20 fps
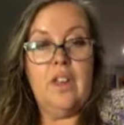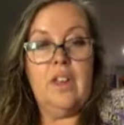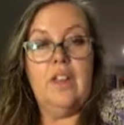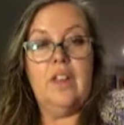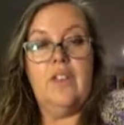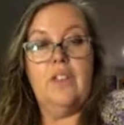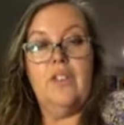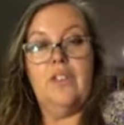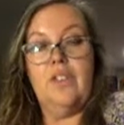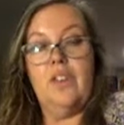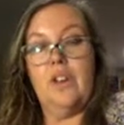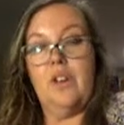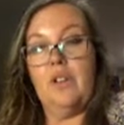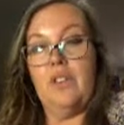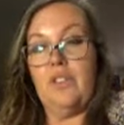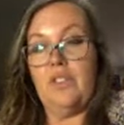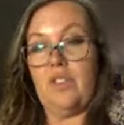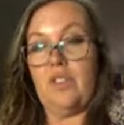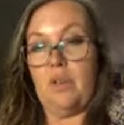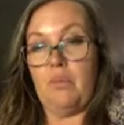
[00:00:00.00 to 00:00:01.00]
So
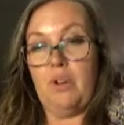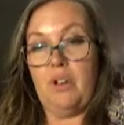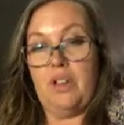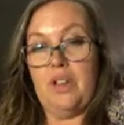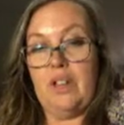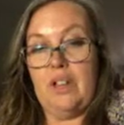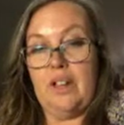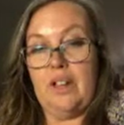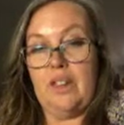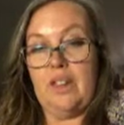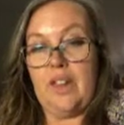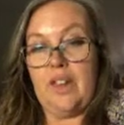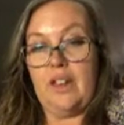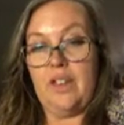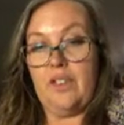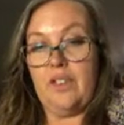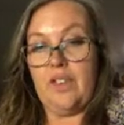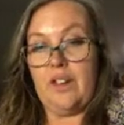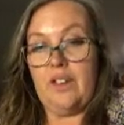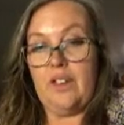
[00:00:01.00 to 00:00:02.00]
it's somewhat like the
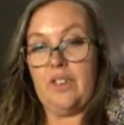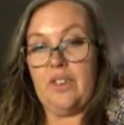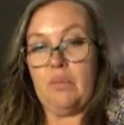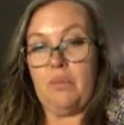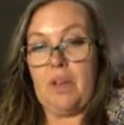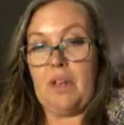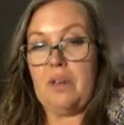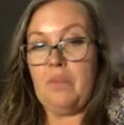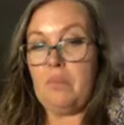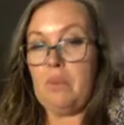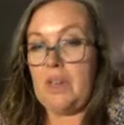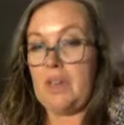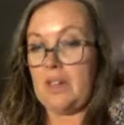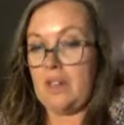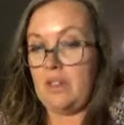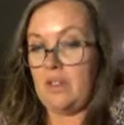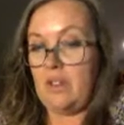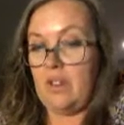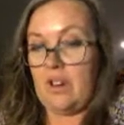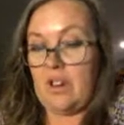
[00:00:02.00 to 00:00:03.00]
calcite cement
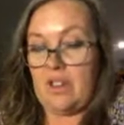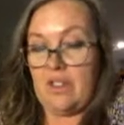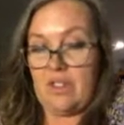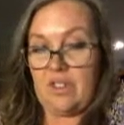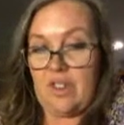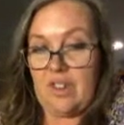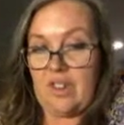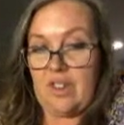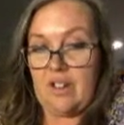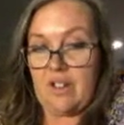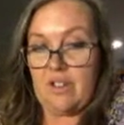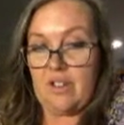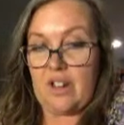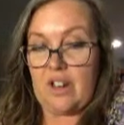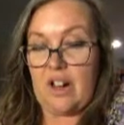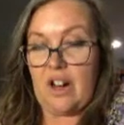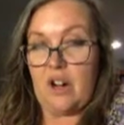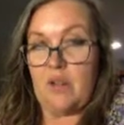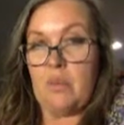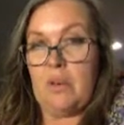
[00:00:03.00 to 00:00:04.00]
because you can see there's a
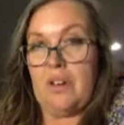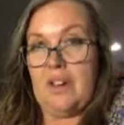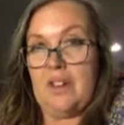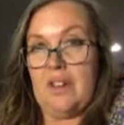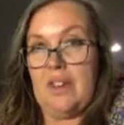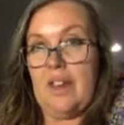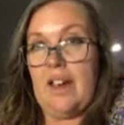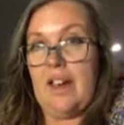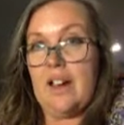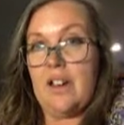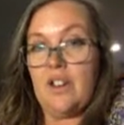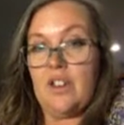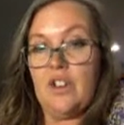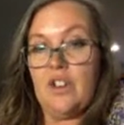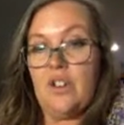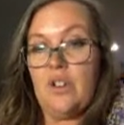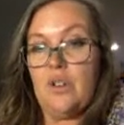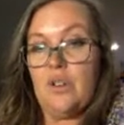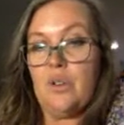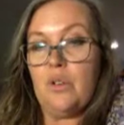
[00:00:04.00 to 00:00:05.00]
carbon in that
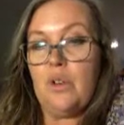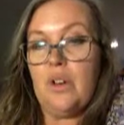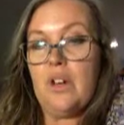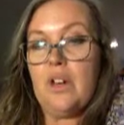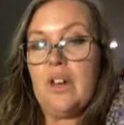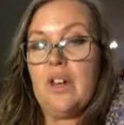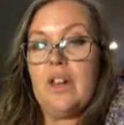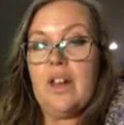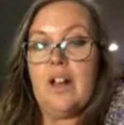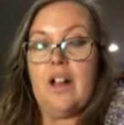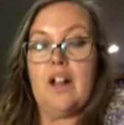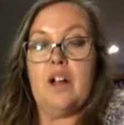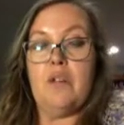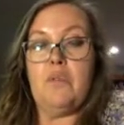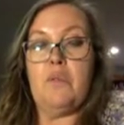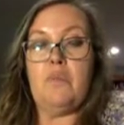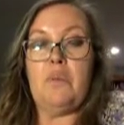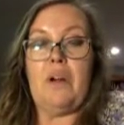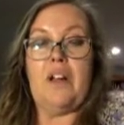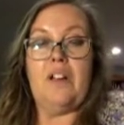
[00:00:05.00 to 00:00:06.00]
too.
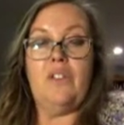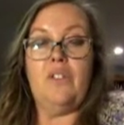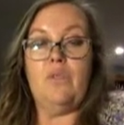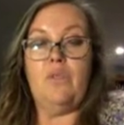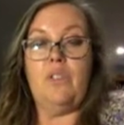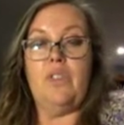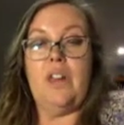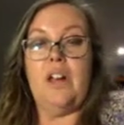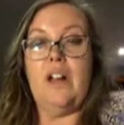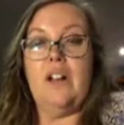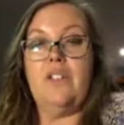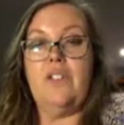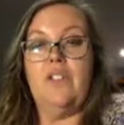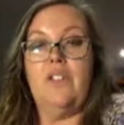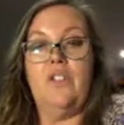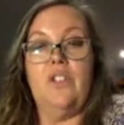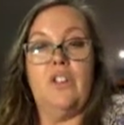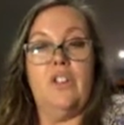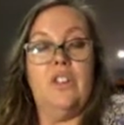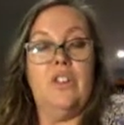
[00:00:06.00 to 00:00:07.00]
It binds with
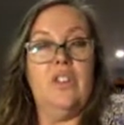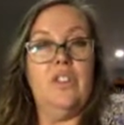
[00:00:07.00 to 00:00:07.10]
oxygen.